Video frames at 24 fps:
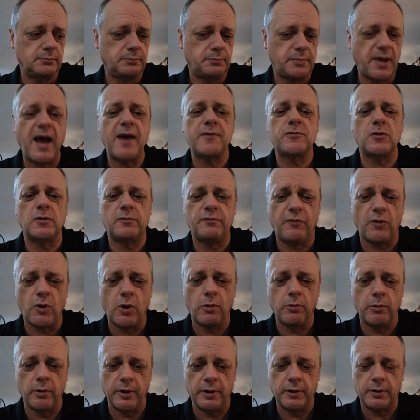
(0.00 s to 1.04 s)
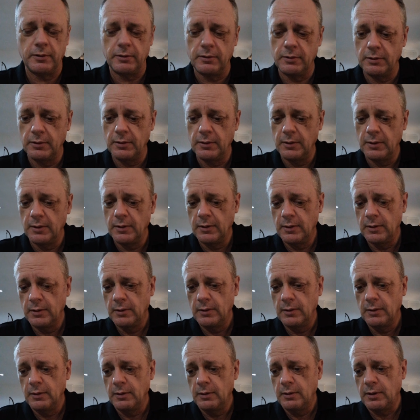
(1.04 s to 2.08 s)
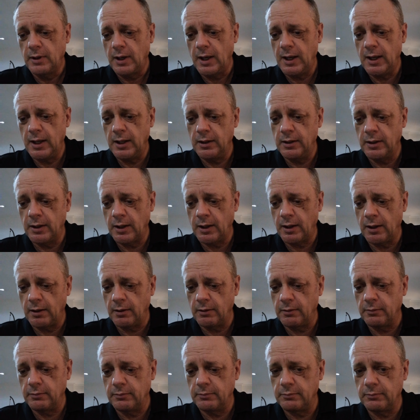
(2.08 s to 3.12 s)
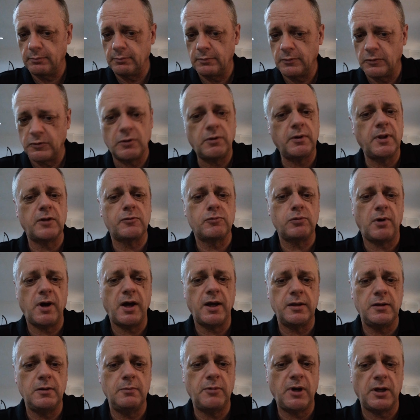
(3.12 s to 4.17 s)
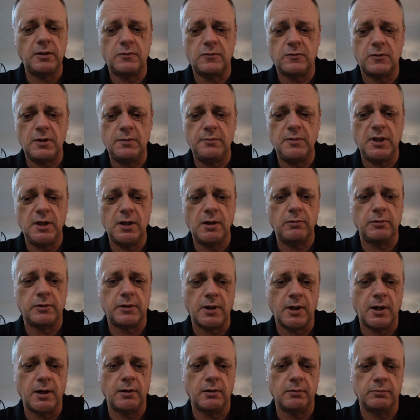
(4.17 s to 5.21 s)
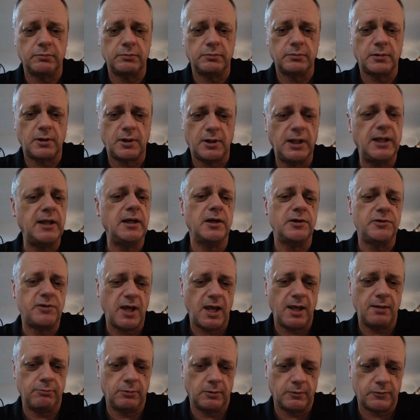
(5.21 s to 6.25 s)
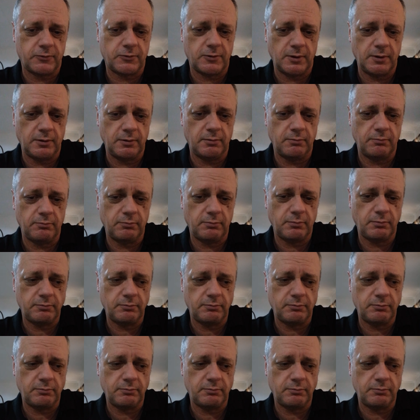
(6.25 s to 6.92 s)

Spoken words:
pass it forward, and so that's why you might see me out there cleaning tables and